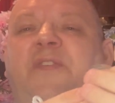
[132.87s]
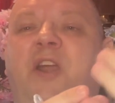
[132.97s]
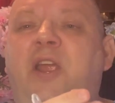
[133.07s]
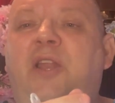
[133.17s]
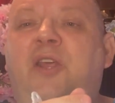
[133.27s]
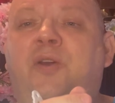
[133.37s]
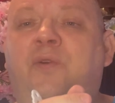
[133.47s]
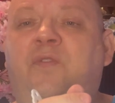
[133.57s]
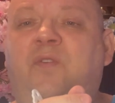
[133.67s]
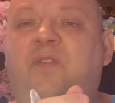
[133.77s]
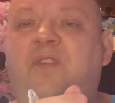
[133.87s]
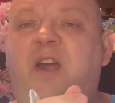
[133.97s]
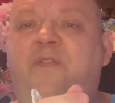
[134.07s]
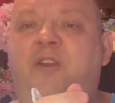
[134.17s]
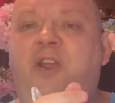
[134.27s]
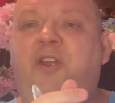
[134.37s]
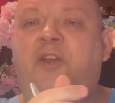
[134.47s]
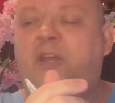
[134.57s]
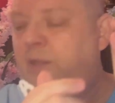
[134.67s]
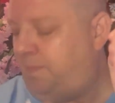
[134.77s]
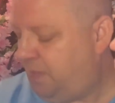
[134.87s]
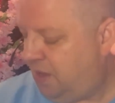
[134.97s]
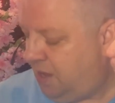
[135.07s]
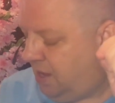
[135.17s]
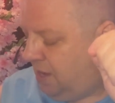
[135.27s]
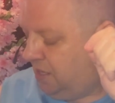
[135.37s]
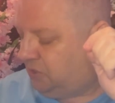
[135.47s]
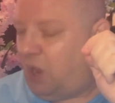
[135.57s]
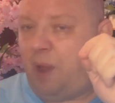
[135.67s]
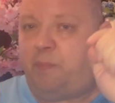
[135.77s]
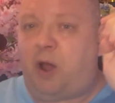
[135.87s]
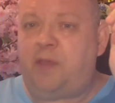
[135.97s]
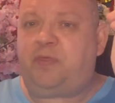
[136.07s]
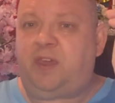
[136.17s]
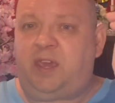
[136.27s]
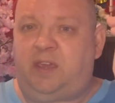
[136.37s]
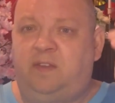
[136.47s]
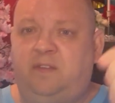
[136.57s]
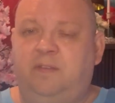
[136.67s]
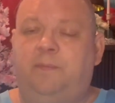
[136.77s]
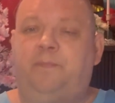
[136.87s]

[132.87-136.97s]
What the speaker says: very loose, so it's not very good. So I bought these